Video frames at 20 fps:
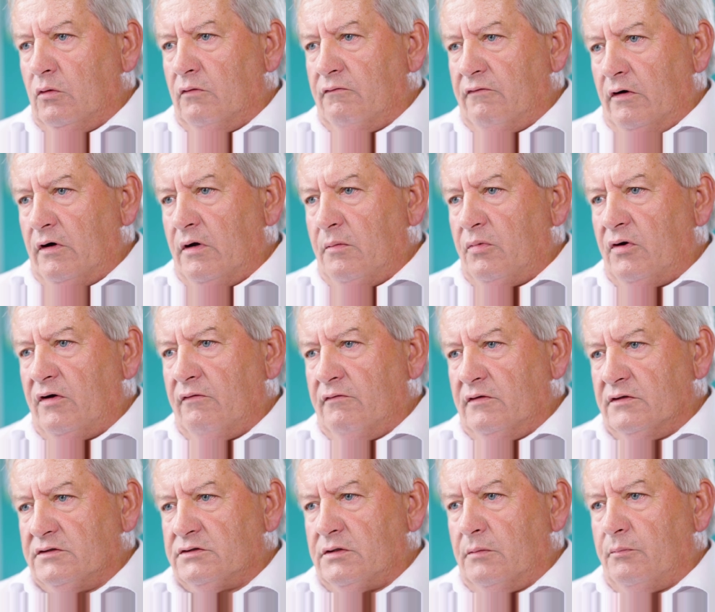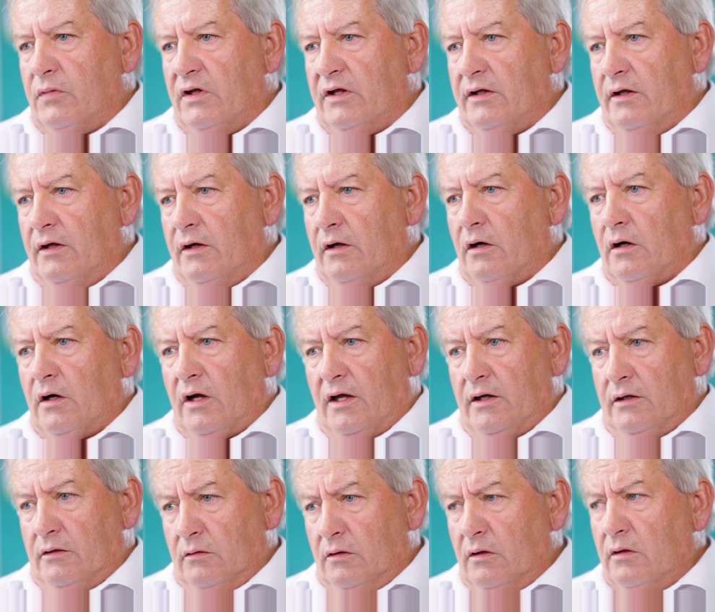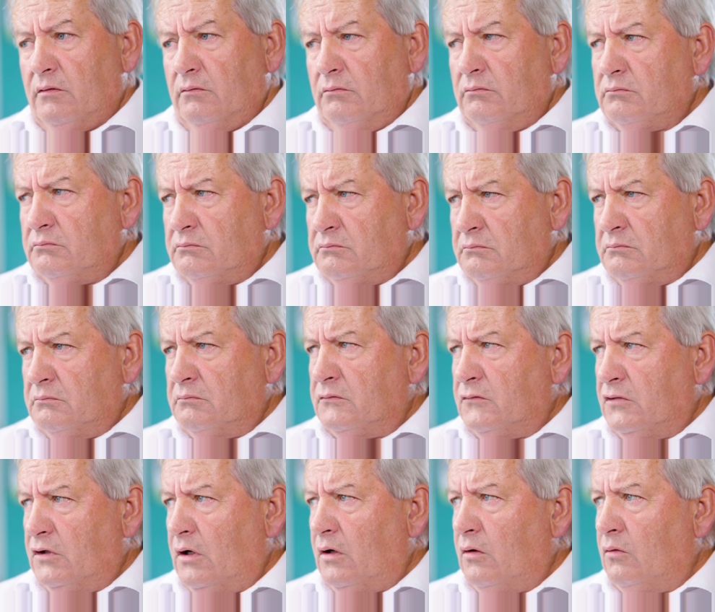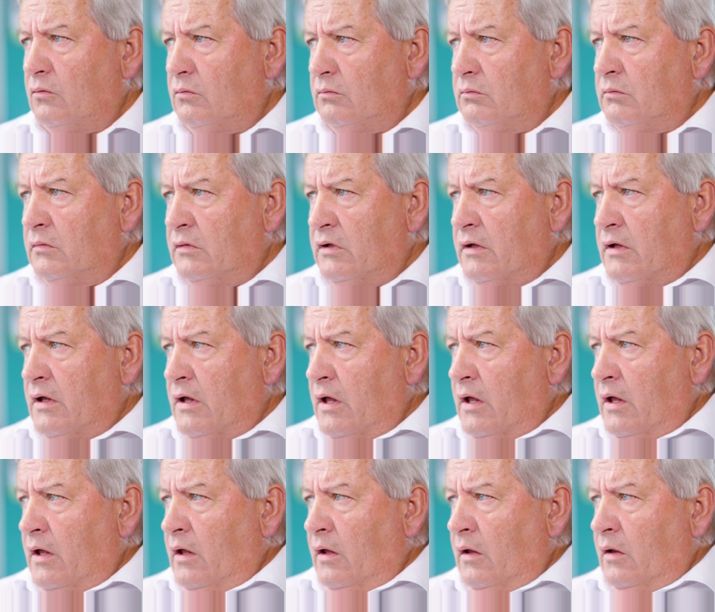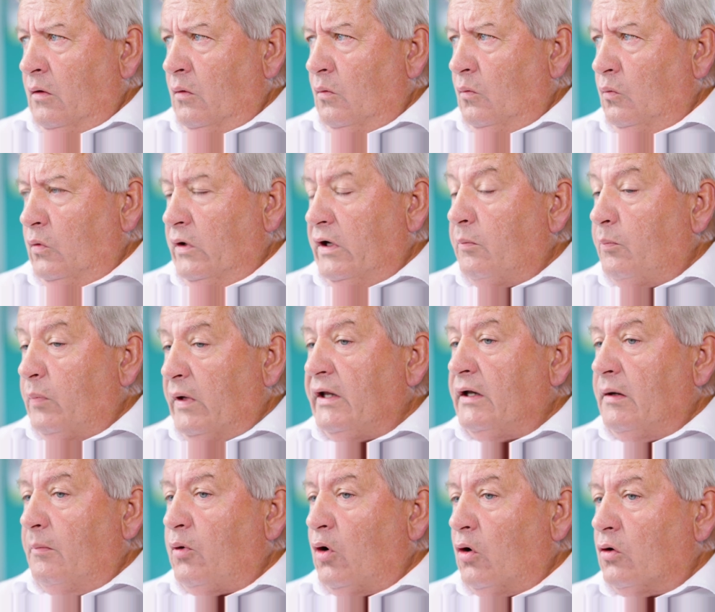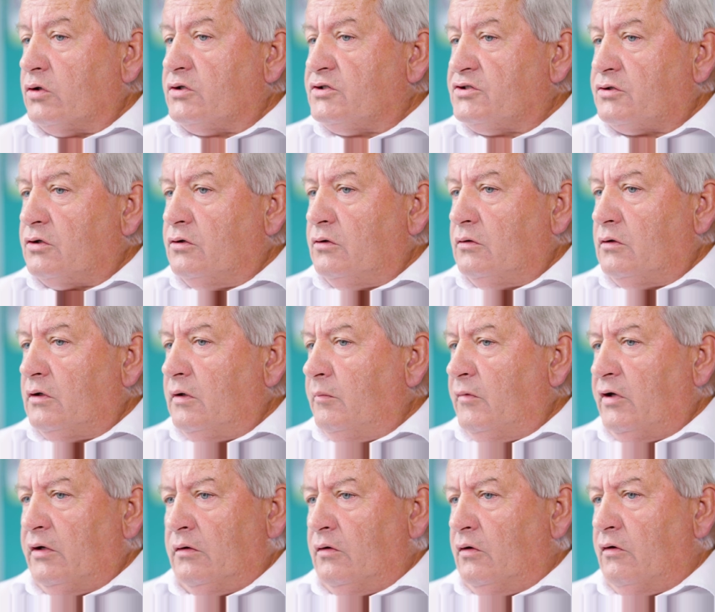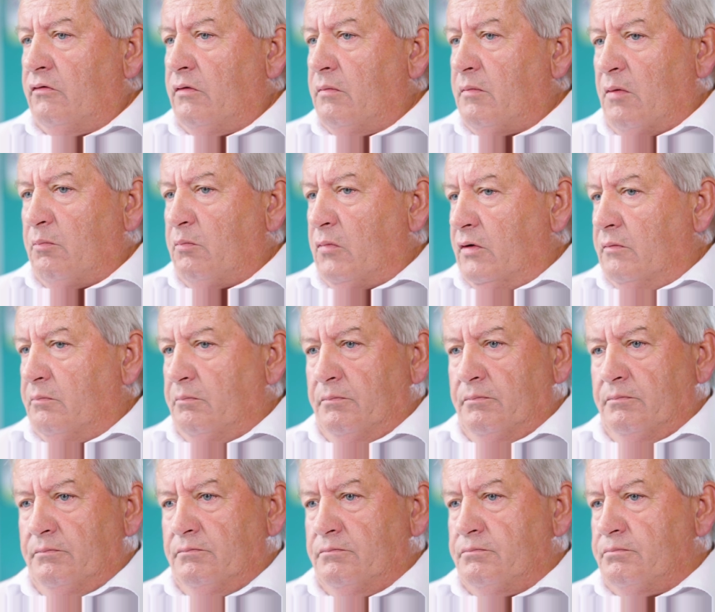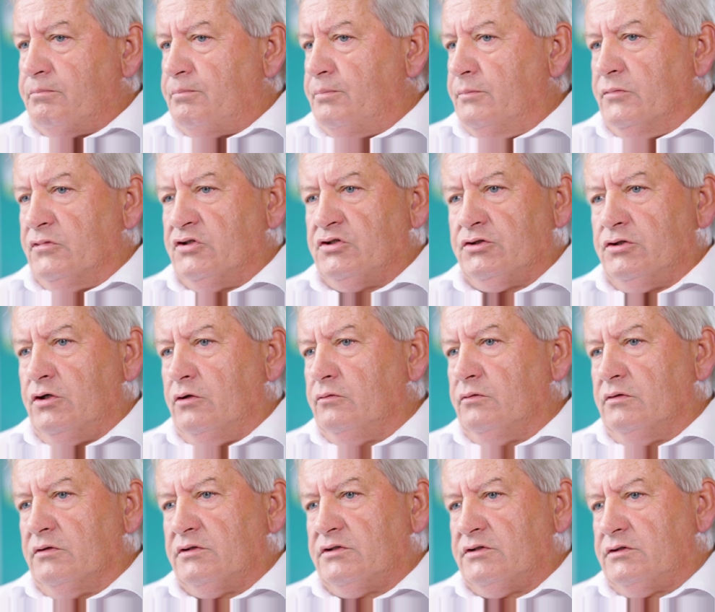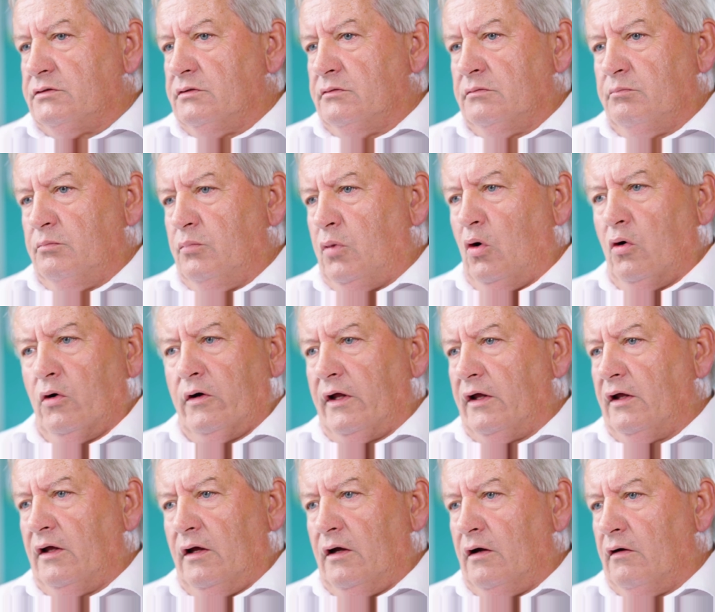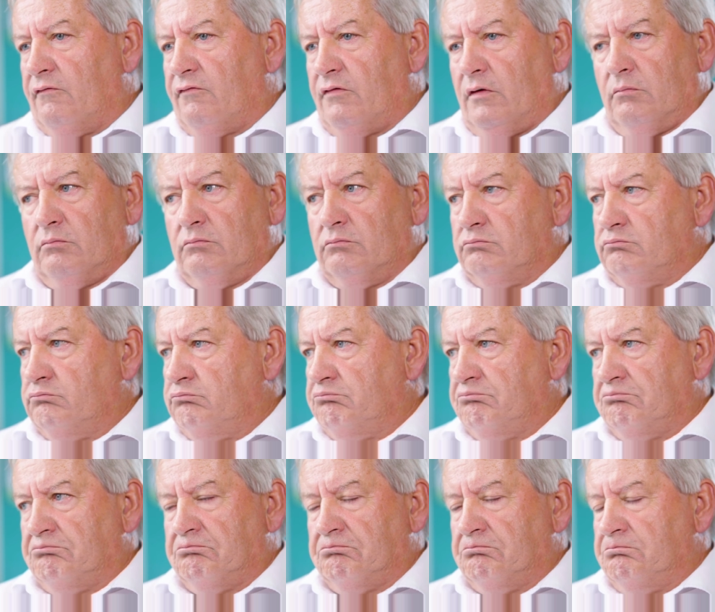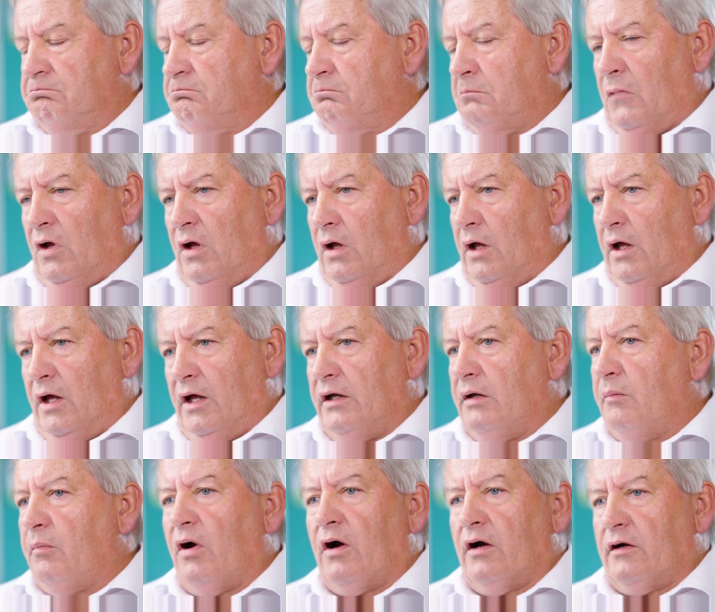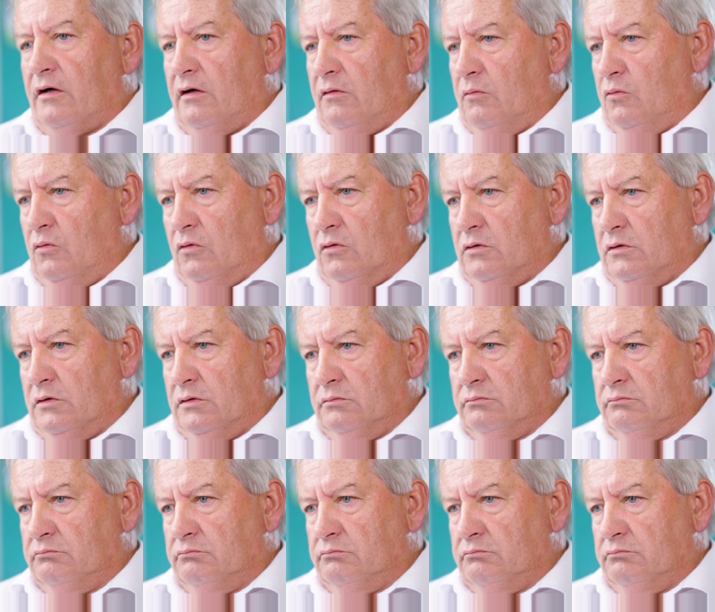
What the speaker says: were very privileged to be here, and you know, with it being a boarding school, I mean, I remember students boarding here from any part of the world.